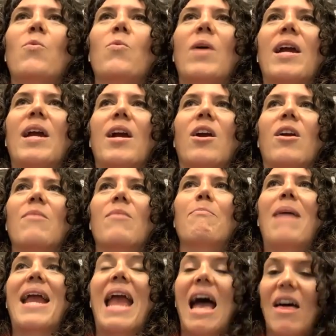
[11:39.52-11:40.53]
where
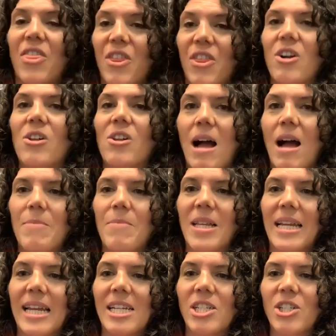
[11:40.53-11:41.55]
my ethical
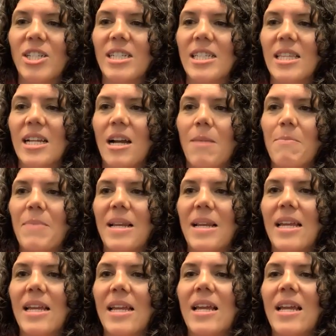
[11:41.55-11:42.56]
obligation to the company,